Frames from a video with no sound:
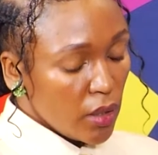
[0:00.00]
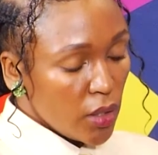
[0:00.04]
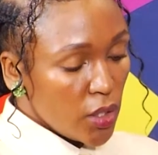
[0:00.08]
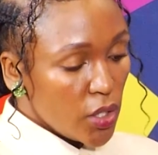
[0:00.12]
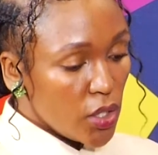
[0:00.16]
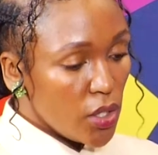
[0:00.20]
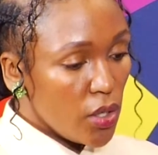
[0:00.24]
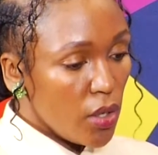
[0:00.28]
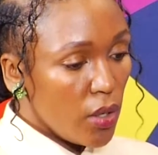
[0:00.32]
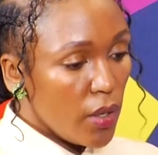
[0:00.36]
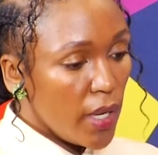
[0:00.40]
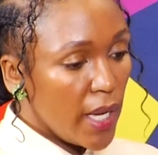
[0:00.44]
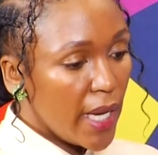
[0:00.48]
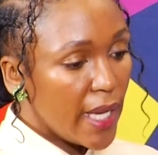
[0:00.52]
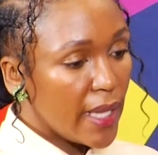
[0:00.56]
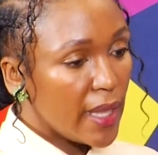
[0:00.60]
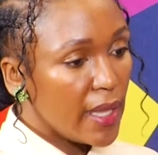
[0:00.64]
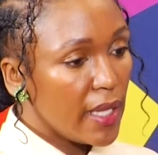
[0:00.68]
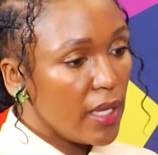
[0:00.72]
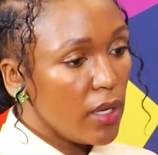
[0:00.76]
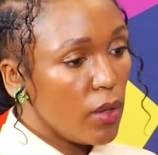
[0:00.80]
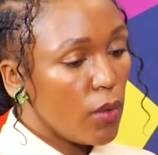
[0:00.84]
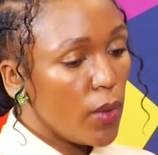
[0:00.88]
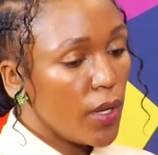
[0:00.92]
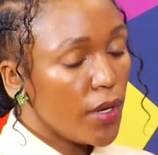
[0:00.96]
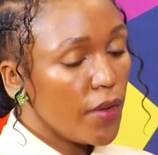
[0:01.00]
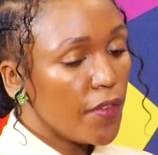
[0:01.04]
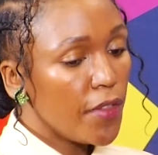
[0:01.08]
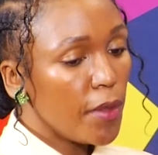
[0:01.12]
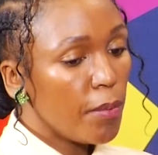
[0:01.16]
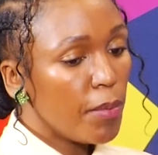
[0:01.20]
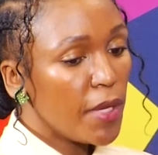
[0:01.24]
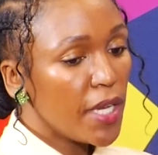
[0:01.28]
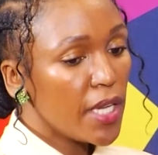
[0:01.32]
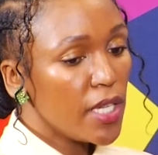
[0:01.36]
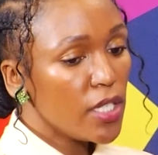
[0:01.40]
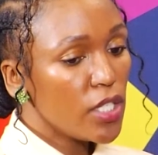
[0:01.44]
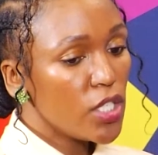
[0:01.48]
Sure. I think one of
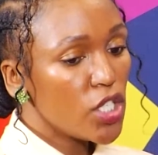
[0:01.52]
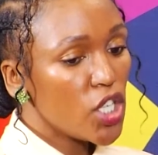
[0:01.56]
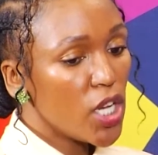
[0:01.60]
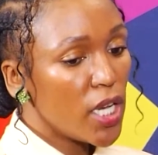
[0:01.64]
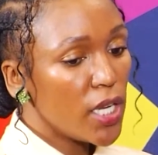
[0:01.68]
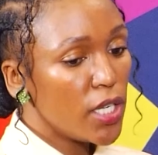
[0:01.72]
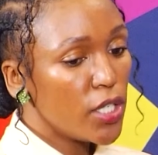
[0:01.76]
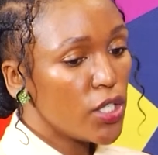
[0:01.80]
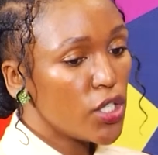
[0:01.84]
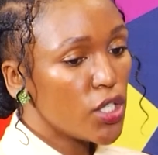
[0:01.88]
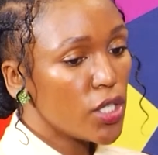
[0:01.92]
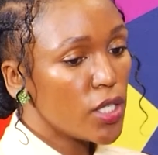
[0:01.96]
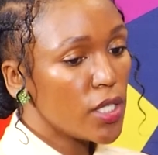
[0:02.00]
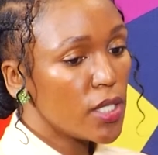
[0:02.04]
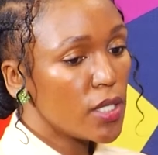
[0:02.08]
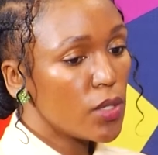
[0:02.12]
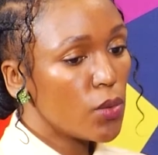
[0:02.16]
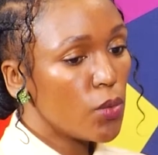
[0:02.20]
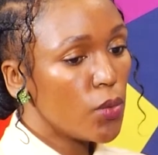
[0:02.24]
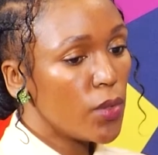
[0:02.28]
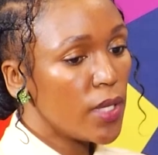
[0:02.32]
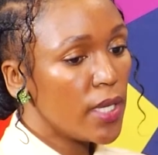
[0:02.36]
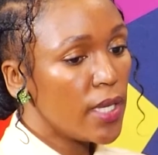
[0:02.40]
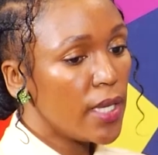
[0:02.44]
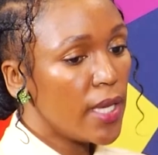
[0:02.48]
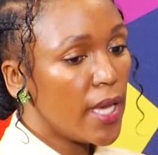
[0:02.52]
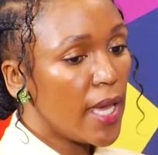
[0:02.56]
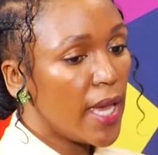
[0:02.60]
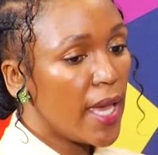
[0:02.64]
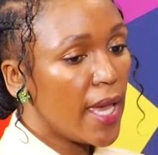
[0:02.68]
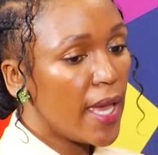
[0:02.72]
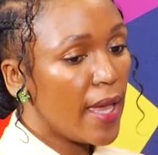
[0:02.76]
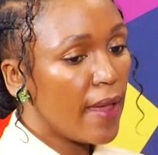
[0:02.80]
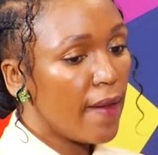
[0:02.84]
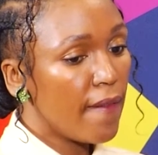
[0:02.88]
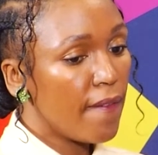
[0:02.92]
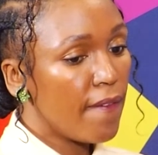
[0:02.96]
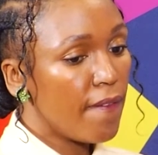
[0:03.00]
the biggest challenges we
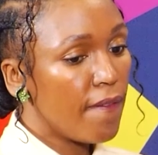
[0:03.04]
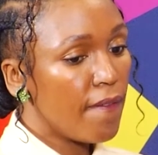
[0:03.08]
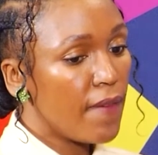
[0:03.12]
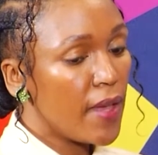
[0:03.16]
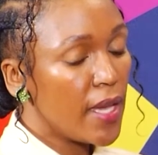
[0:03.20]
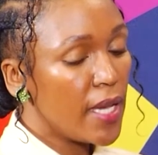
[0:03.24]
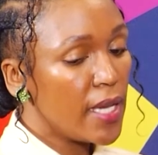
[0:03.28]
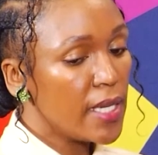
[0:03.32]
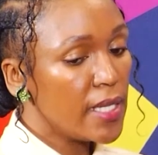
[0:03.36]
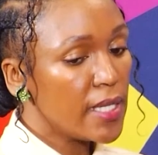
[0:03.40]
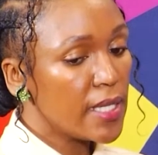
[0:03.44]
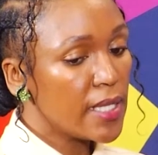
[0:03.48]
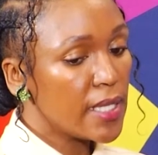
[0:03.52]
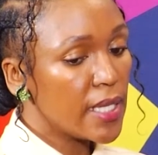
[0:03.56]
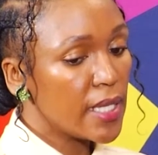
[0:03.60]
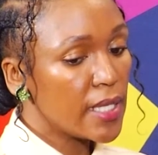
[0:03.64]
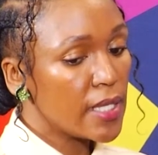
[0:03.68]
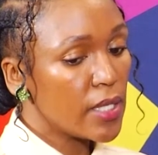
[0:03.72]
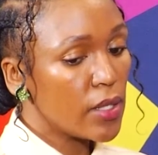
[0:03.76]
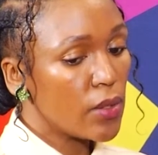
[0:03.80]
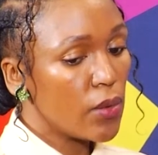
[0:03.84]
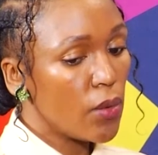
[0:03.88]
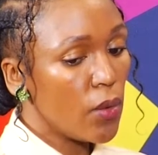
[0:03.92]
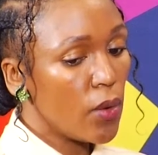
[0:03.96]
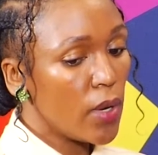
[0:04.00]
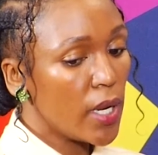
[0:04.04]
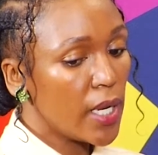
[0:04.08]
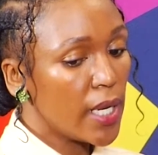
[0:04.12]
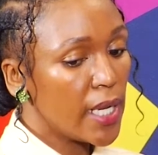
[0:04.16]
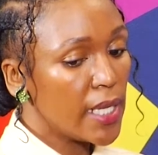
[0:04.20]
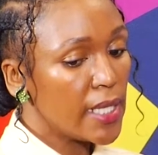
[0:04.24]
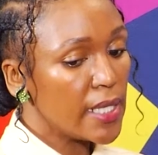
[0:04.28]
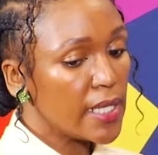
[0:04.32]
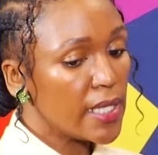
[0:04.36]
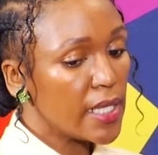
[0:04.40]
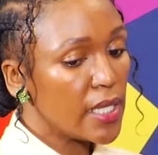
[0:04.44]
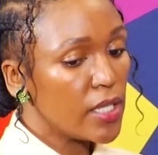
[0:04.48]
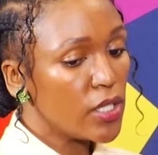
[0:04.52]
have faced as an
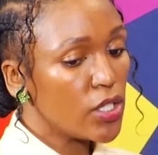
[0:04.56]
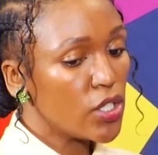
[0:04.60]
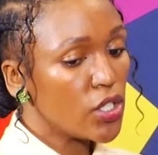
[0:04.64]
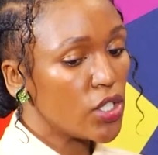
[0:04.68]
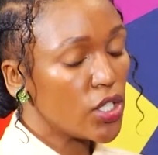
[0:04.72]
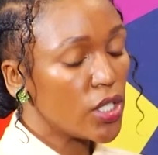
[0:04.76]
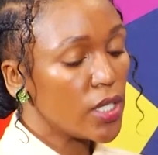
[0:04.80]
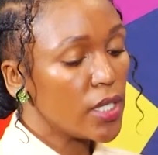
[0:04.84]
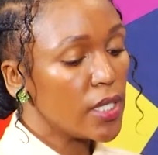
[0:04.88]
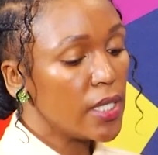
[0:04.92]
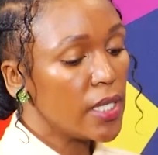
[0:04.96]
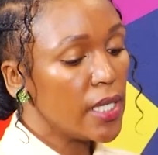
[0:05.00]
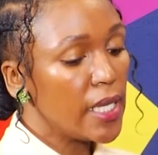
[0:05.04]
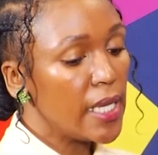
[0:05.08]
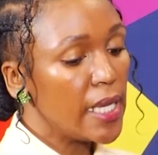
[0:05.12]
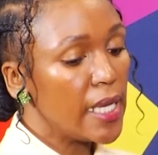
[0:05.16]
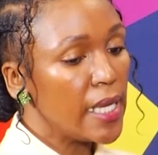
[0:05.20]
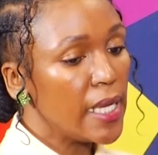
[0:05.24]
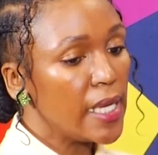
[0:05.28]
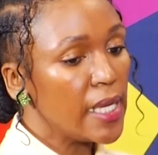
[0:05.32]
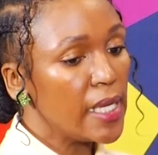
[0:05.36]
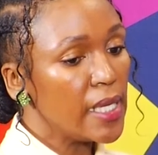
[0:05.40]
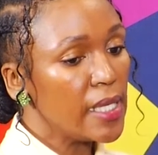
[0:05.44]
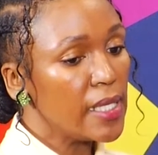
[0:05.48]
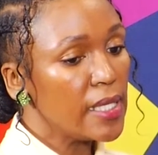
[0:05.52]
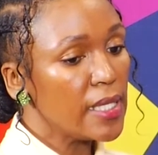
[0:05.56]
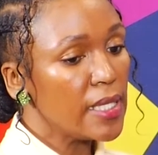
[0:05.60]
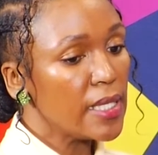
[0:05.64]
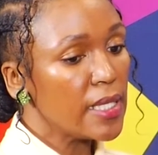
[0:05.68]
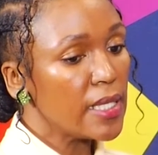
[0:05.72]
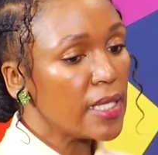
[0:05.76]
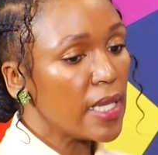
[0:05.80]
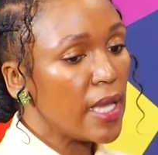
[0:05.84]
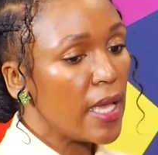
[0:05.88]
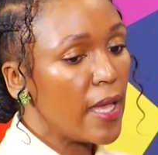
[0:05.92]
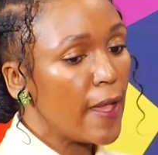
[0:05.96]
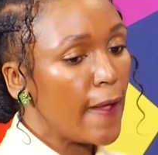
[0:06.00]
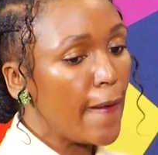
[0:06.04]
organization
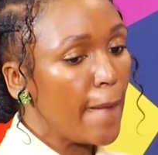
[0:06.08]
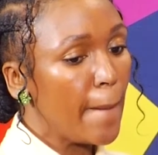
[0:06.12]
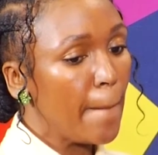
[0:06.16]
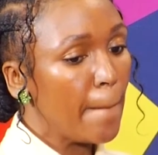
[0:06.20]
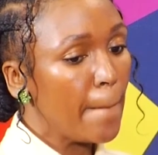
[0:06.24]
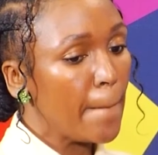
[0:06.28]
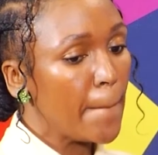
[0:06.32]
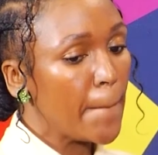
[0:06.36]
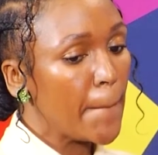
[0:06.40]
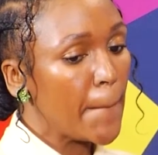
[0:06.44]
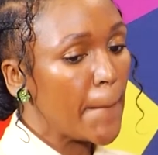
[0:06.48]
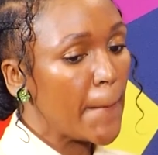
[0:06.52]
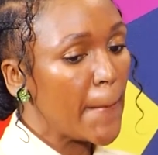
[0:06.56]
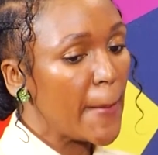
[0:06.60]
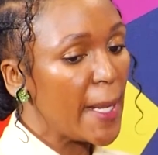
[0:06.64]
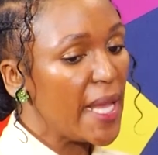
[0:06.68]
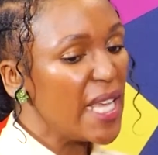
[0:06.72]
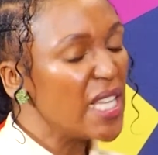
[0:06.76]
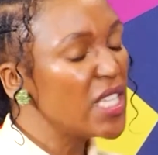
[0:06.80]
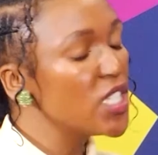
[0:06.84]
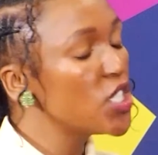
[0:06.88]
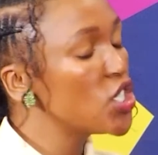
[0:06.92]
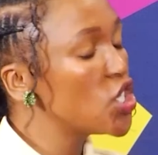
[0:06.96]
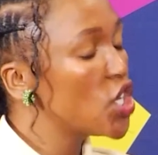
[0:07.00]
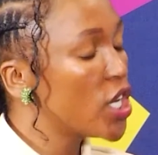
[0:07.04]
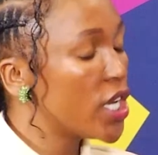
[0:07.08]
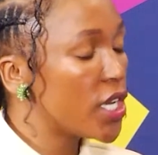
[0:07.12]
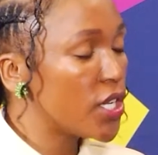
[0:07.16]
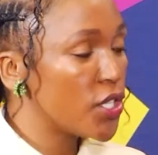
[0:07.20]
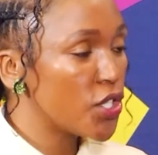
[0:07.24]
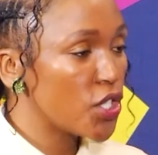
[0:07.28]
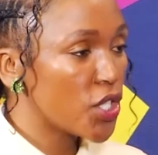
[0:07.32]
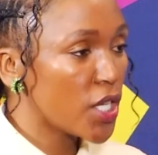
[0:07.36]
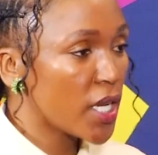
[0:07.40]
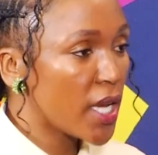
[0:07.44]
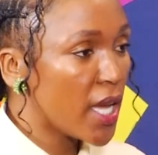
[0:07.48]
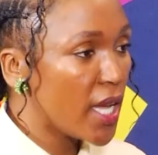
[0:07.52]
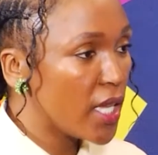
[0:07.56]
is
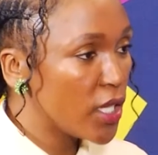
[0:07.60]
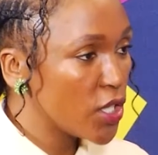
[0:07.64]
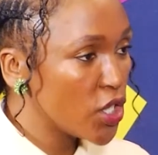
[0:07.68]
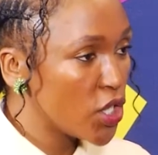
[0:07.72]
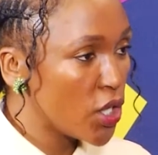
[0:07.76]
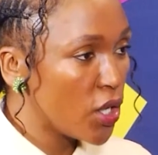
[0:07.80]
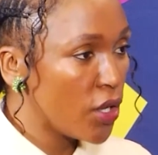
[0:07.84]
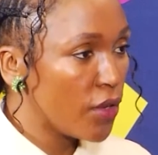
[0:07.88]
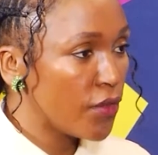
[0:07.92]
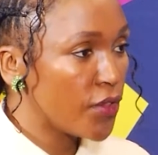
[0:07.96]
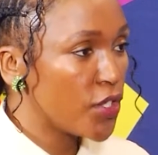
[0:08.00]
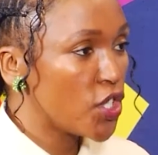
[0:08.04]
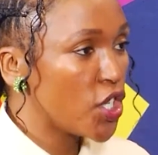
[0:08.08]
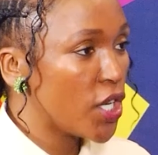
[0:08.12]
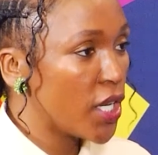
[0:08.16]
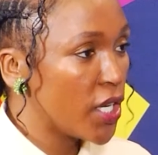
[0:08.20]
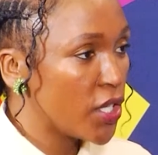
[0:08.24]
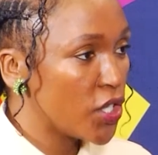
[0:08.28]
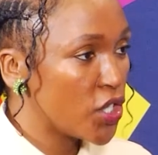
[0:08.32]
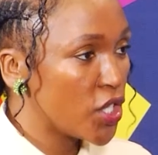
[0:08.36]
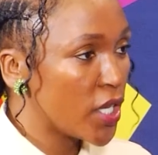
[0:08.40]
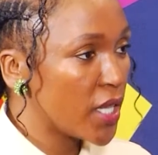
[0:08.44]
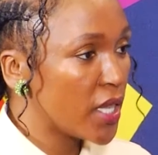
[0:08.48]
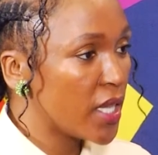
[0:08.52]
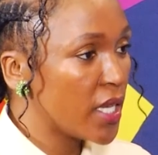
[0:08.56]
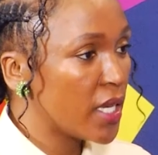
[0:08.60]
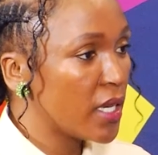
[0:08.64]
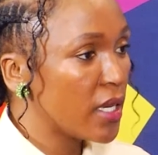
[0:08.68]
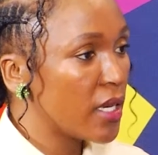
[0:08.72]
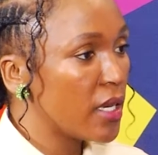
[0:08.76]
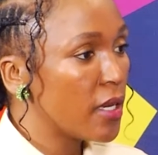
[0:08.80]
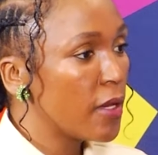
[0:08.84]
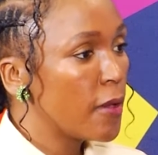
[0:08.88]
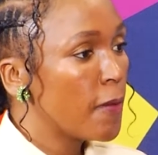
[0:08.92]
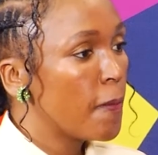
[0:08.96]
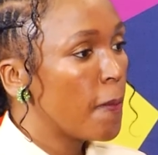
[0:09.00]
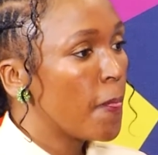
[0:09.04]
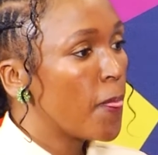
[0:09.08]
change, the culture of change. I
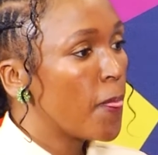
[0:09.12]
think